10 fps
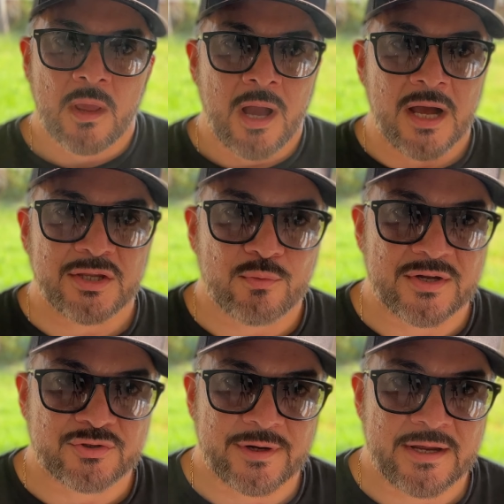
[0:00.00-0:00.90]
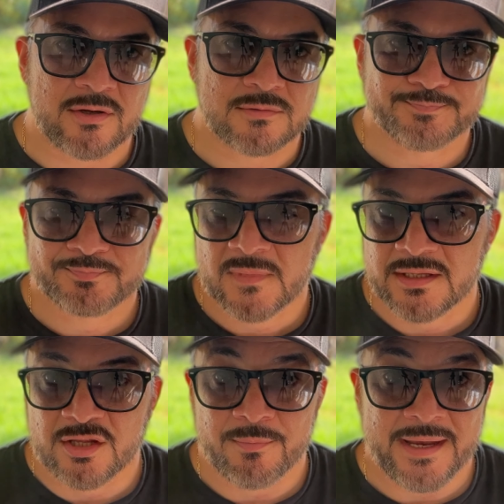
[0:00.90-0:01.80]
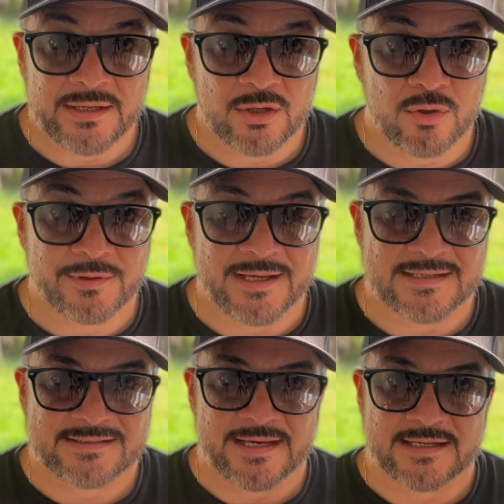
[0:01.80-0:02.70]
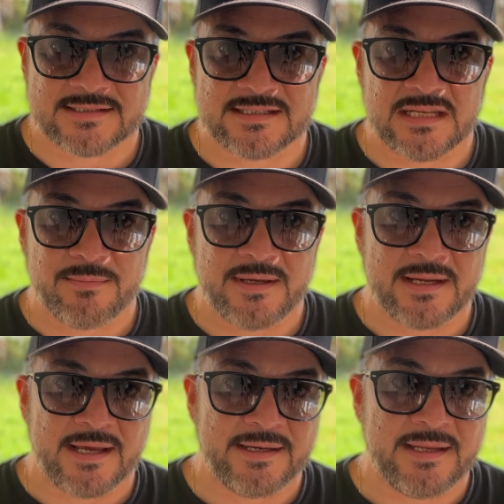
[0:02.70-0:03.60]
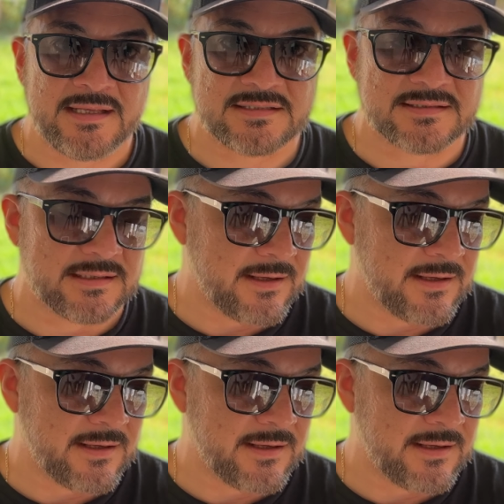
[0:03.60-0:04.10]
On the Retrohale, the main note is like a cinnamon, anise,